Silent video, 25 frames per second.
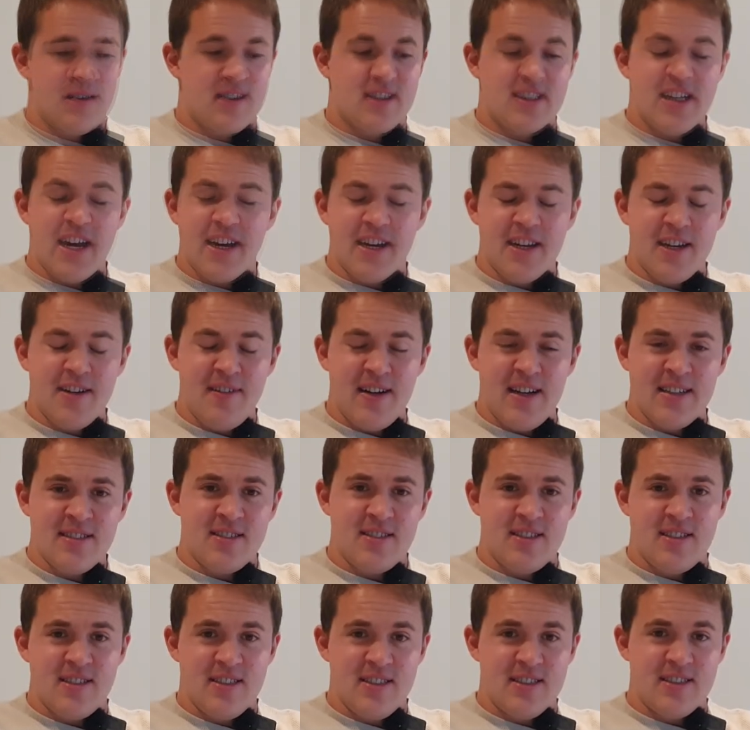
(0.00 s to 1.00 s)
second event
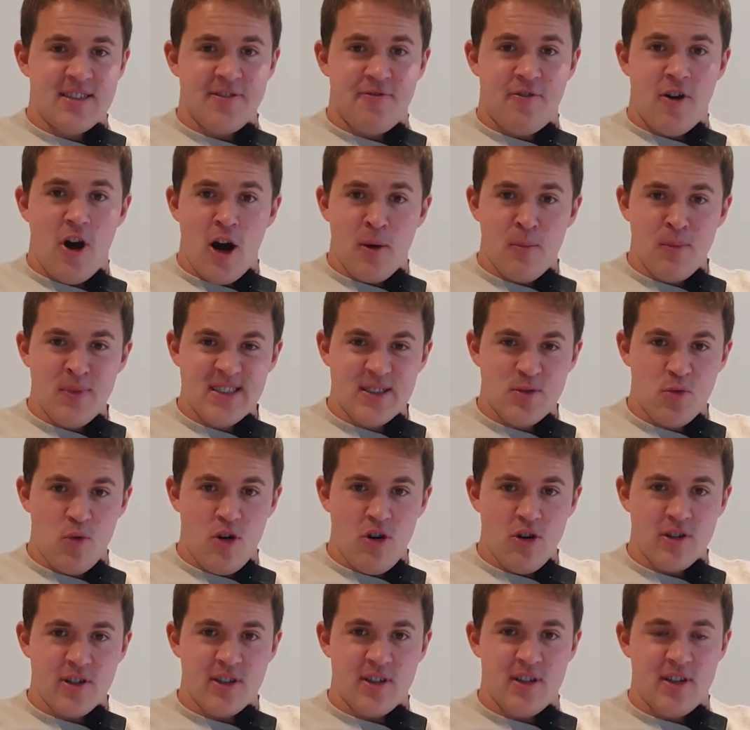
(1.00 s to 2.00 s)
is a farmer's
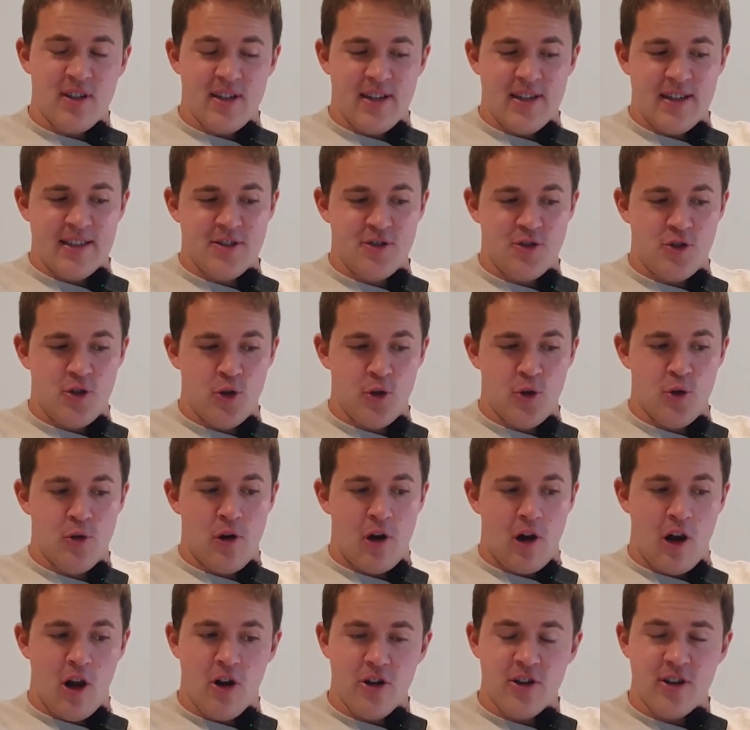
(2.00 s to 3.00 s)
walk into
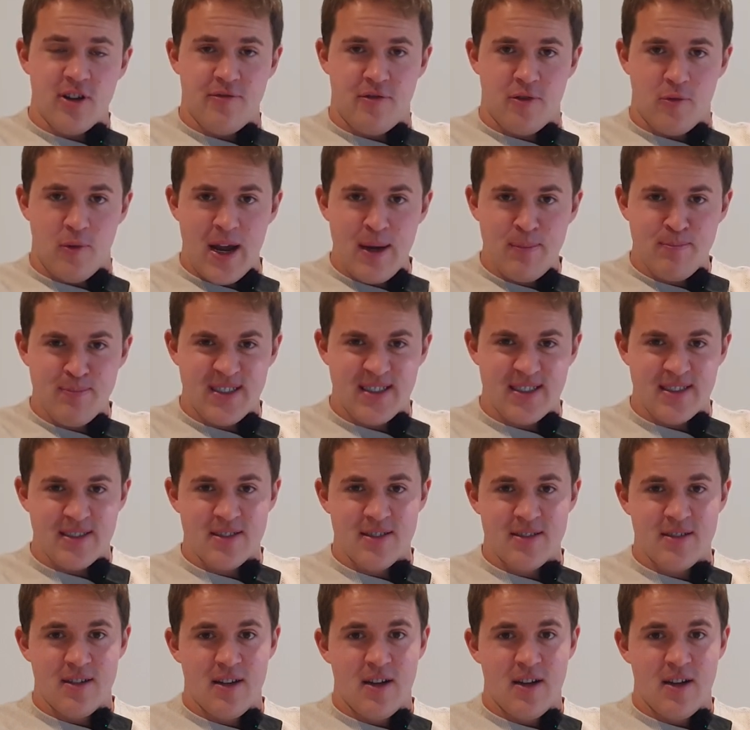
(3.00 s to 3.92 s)
log for reps.